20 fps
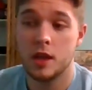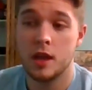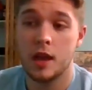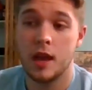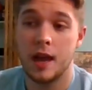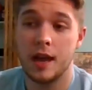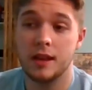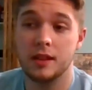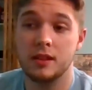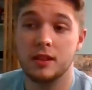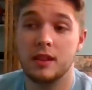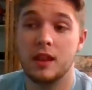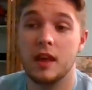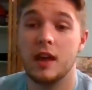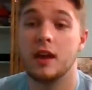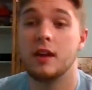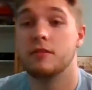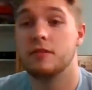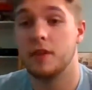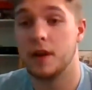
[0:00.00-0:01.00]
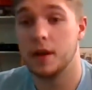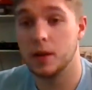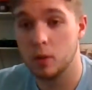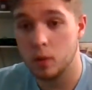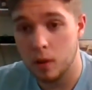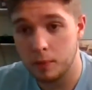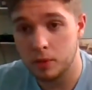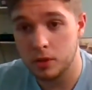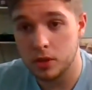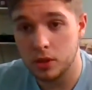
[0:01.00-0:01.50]
and then follow
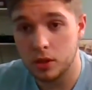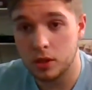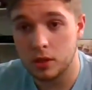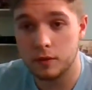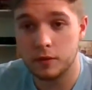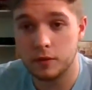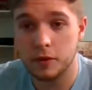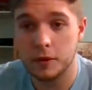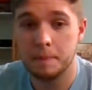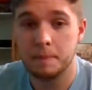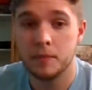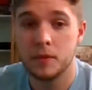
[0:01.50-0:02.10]
up with the good foot.